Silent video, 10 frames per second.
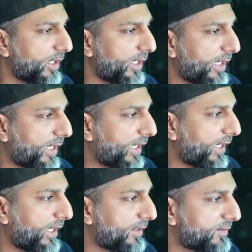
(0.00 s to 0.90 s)

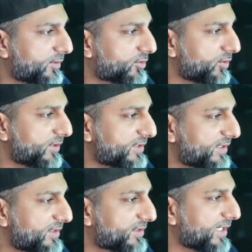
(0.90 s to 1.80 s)
And so this
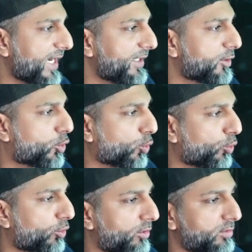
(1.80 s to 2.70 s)
is candy
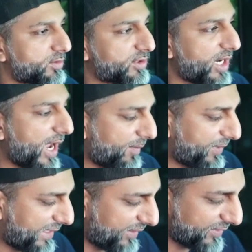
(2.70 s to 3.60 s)
corn top.
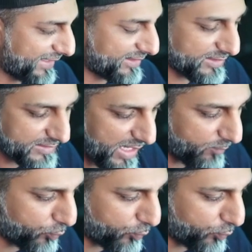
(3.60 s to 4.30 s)
And I think the top